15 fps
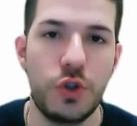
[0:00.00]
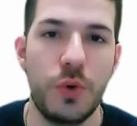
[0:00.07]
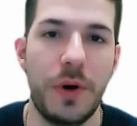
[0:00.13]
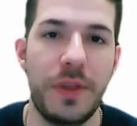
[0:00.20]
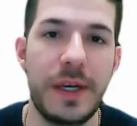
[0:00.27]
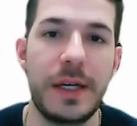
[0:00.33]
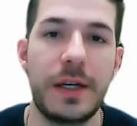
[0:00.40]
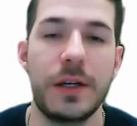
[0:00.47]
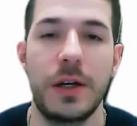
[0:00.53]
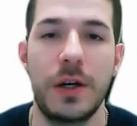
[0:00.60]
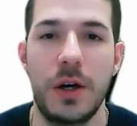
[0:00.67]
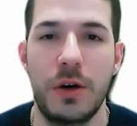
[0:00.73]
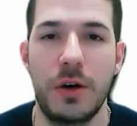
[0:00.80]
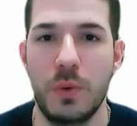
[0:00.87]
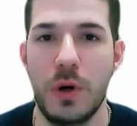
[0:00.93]
So I think
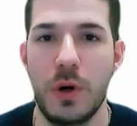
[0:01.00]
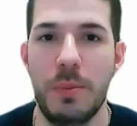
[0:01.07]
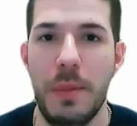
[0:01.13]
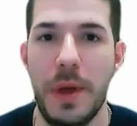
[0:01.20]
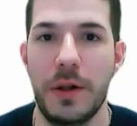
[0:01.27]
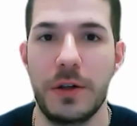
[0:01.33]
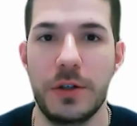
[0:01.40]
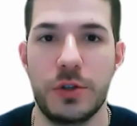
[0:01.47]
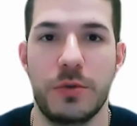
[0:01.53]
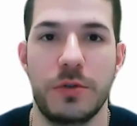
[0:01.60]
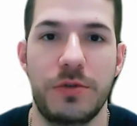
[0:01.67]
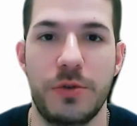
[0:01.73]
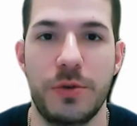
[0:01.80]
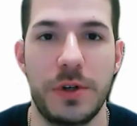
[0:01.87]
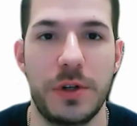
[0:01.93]
what Mel is
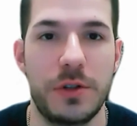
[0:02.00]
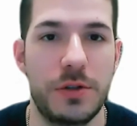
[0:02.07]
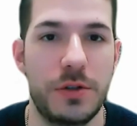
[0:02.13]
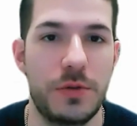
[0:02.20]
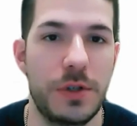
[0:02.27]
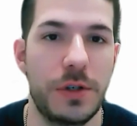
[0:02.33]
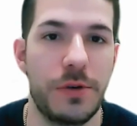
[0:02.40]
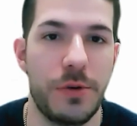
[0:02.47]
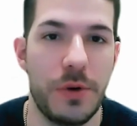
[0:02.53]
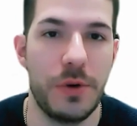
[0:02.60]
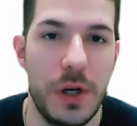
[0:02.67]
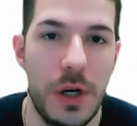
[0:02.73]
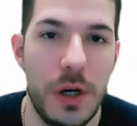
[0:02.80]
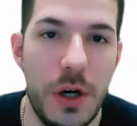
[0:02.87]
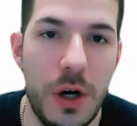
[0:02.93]
referring to
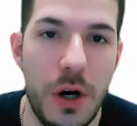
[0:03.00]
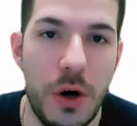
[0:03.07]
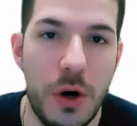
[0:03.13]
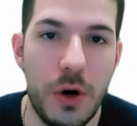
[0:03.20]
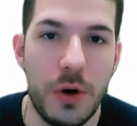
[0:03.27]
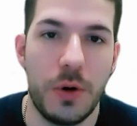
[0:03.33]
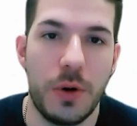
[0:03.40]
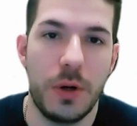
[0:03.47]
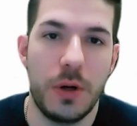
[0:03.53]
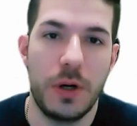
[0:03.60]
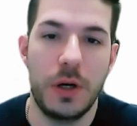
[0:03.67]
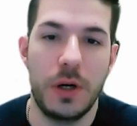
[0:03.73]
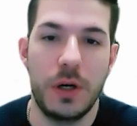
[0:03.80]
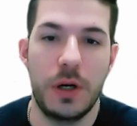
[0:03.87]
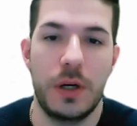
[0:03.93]
here
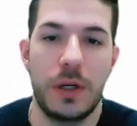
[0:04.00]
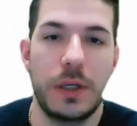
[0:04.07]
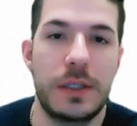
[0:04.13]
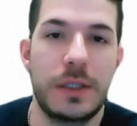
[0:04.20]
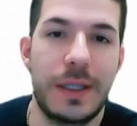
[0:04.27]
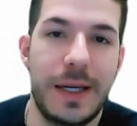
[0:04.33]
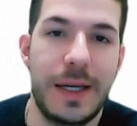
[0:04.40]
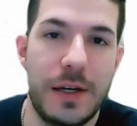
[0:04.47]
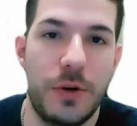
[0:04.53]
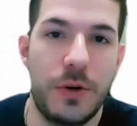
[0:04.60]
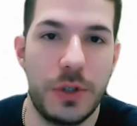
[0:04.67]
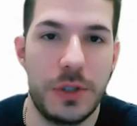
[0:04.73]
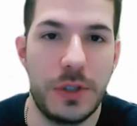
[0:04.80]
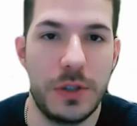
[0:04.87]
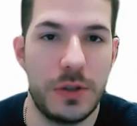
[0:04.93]
are delay
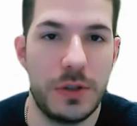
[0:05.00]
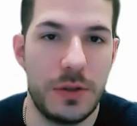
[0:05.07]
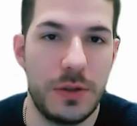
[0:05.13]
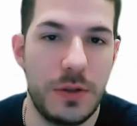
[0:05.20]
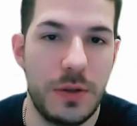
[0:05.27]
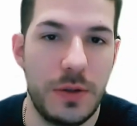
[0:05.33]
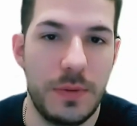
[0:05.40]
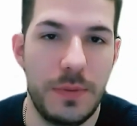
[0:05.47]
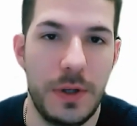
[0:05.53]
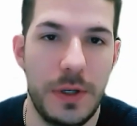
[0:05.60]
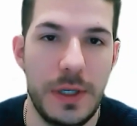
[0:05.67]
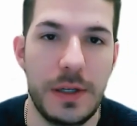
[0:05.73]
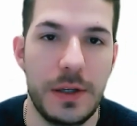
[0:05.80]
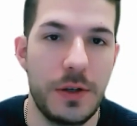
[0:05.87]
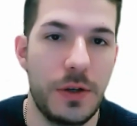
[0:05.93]
notices
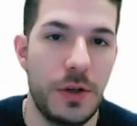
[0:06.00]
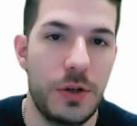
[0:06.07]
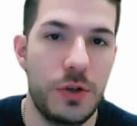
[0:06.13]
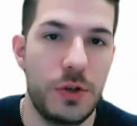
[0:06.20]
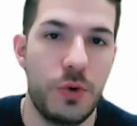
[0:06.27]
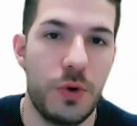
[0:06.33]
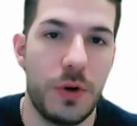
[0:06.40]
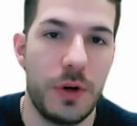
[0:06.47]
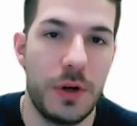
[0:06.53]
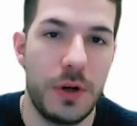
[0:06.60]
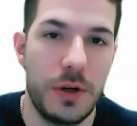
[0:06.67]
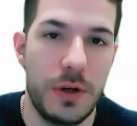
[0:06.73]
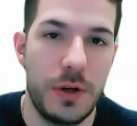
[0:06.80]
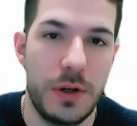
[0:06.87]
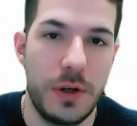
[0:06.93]
in
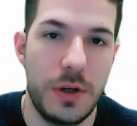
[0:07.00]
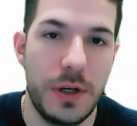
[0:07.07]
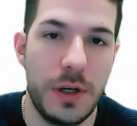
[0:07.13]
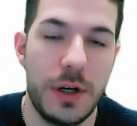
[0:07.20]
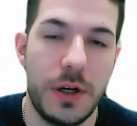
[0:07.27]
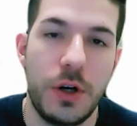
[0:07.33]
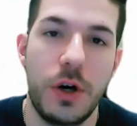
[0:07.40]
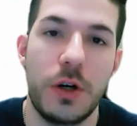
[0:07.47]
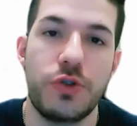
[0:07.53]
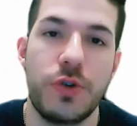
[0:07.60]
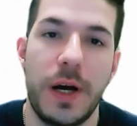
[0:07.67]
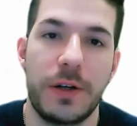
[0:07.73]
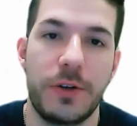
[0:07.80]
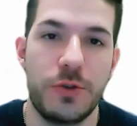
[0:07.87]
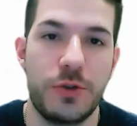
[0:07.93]
your
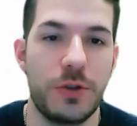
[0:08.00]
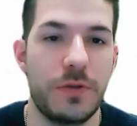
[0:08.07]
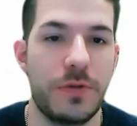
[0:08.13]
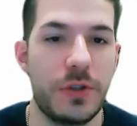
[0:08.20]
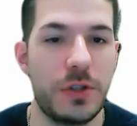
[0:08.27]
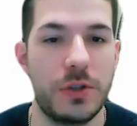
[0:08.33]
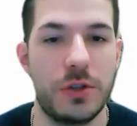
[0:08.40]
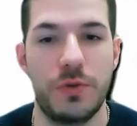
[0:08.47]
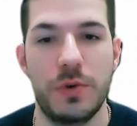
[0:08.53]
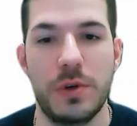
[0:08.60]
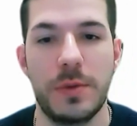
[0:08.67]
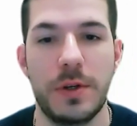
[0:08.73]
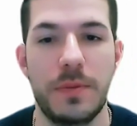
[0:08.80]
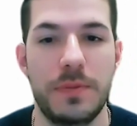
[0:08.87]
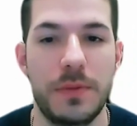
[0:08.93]
contractor services
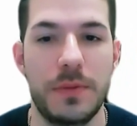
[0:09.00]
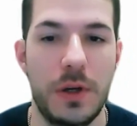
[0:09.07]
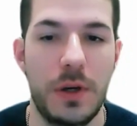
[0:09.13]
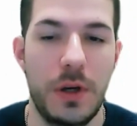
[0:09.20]
agreement.